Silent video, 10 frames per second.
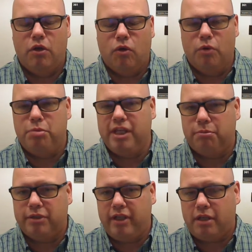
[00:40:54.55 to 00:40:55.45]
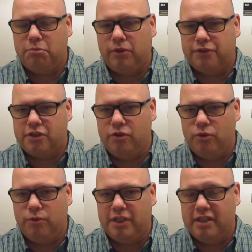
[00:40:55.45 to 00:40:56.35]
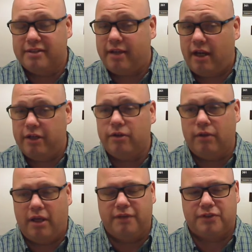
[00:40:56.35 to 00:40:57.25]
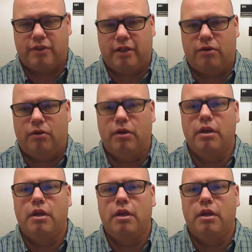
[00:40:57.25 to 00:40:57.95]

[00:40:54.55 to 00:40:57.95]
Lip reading: or be applicable to the entire life cycle